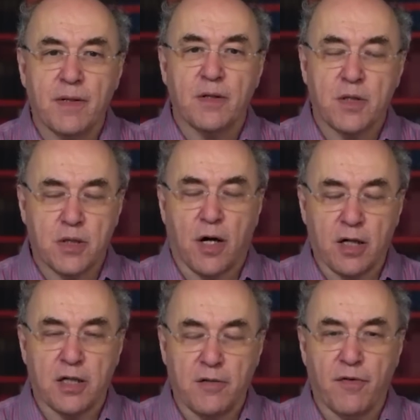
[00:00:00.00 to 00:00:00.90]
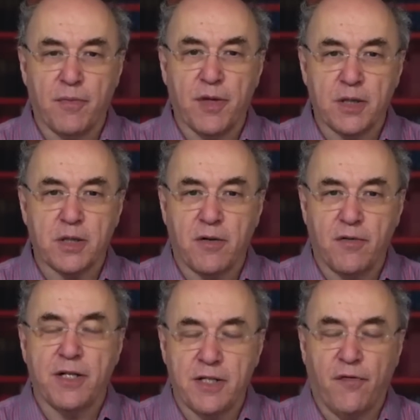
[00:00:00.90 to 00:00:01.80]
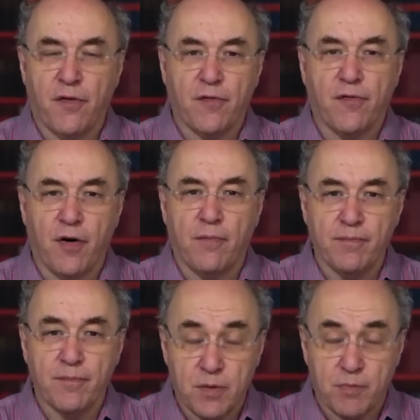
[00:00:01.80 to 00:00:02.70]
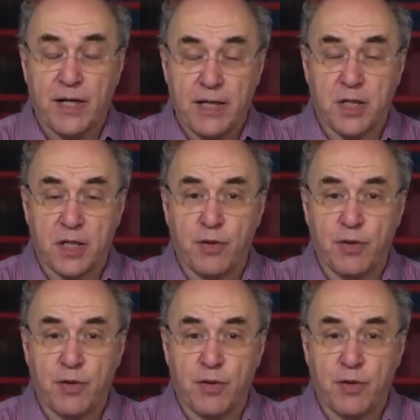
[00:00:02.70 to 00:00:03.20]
starting from things that are very different from space as we